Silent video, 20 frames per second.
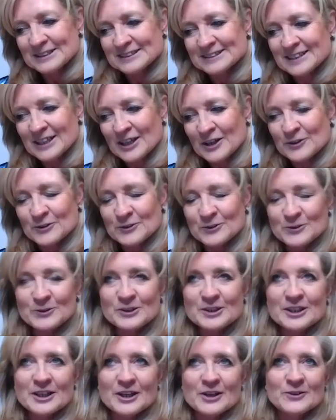So,
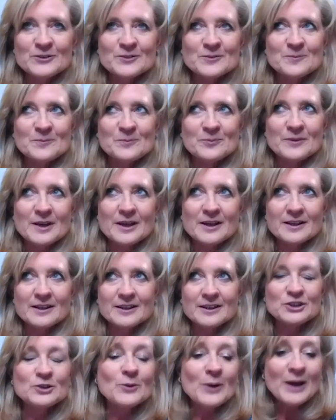you know,
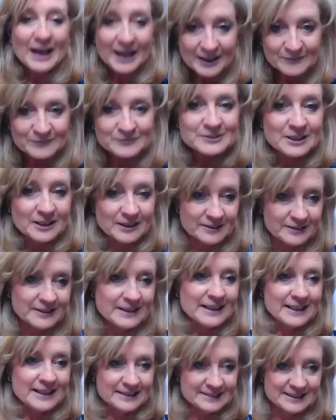you have
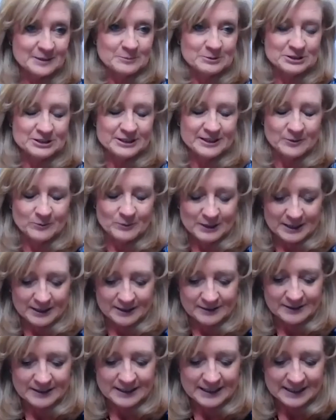done exceptionally
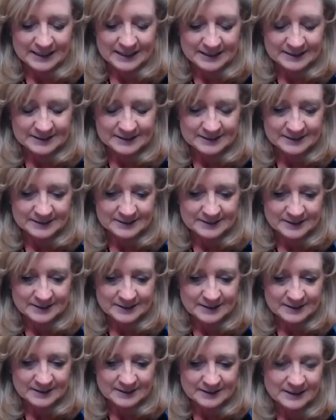well, and
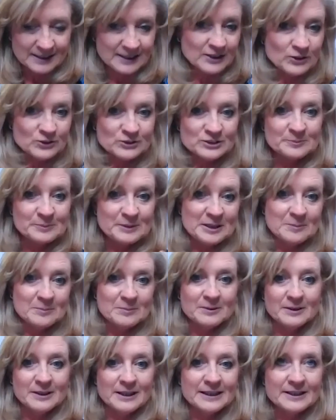a lot of
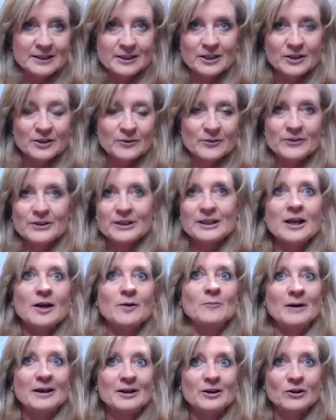people I know are thinking,
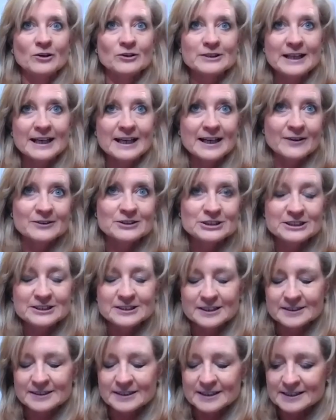oh my God, how has she
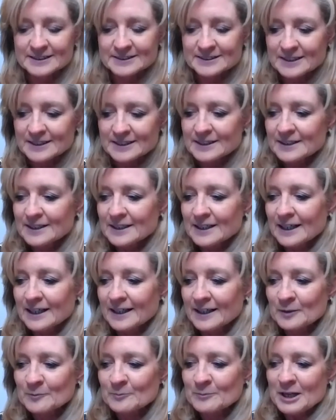done this?
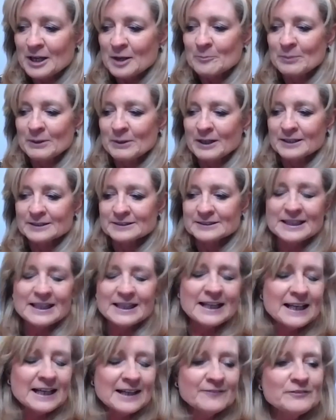But
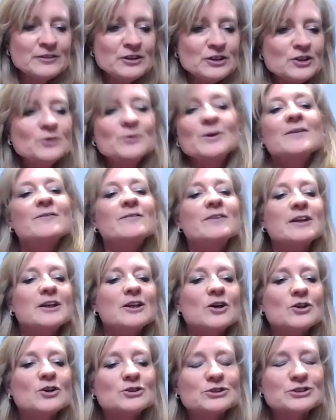have you ever
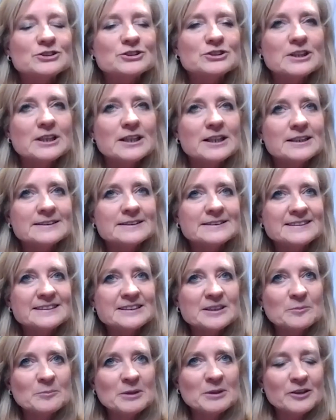lost a
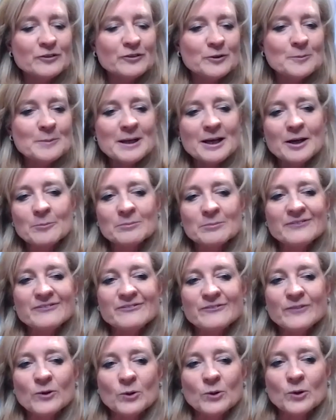similar amount
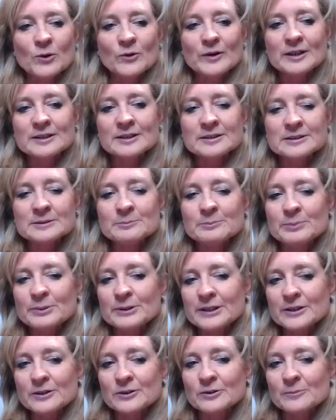before and
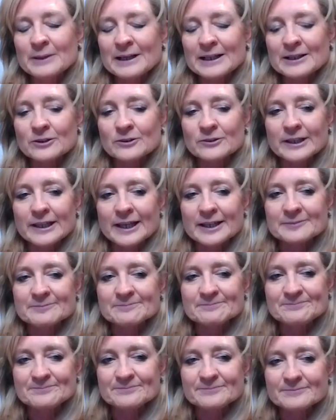put it all back on
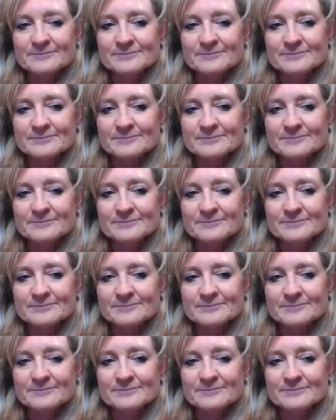again?